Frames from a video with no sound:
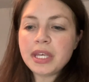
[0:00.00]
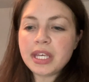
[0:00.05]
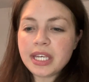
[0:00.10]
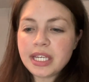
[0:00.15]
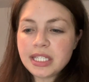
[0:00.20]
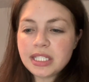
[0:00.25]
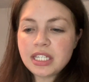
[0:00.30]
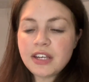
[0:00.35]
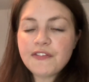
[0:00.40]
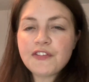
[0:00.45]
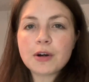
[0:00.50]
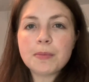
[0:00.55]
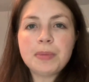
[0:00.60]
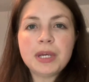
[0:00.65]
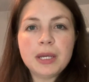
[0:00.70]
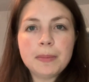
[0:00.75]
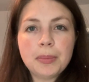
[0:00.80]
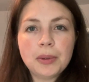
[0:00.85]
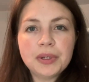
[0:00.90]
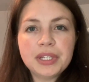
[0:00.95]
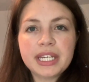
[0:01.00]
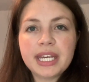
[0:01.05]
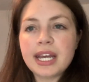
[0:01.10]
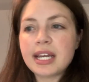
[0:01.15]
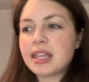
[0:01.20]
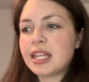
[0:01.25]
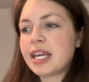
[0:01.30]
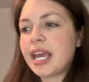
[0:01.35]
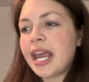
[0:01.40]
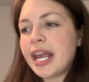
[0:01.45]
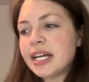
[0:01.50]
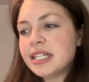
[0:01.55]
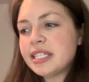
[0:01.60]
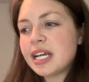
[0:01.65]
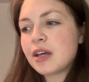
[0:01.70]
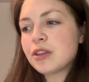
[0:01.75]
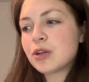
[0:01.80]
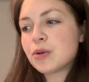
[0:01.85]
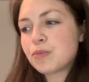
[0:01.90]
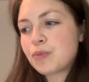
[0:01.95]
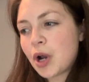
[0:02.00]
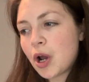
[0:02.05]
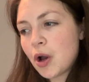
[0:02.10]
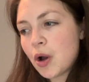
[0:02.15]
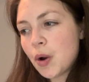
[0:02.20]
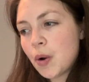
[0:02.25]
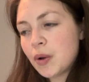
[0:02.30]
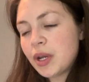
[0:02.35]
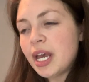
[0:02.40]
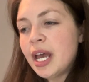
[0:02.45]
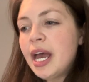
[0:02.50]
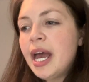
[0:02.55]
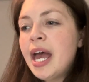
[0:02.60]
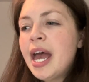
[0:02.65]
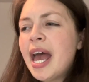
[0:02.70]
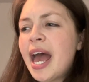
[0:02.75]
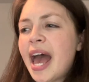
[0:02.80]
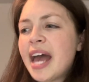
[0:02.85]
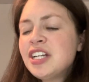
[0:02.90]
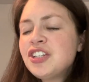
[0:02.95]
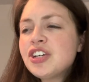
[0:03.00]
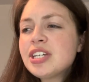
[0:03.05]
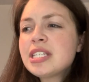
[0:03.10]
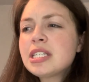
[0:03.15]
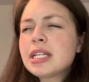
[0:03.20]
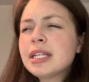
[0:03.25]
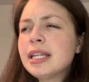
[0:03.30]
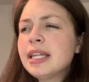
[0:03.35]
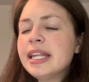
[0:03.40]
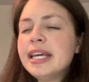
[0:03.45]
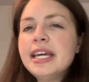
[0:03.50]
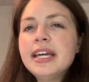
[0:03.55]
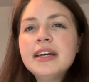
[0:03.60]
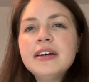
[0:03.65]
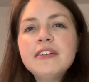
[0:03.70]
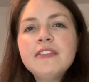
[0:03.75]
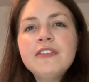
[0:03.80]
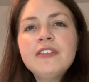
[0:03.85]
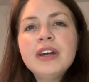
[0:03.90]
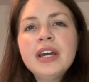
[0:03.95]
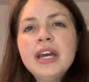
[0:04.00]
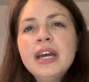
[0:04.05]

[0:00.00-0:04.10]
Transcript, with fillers: easy for people to kick the can down the road and just live